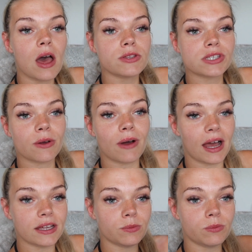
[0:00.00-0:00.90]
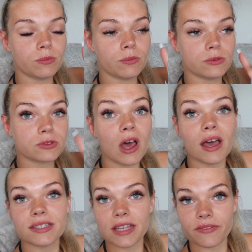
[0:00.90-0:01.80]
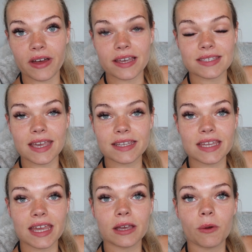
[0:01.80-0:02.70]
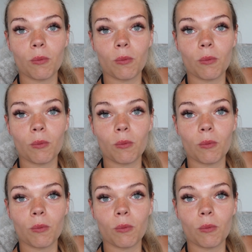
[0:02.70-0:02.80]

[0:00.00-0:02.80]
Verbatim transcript: So I started self-isolating,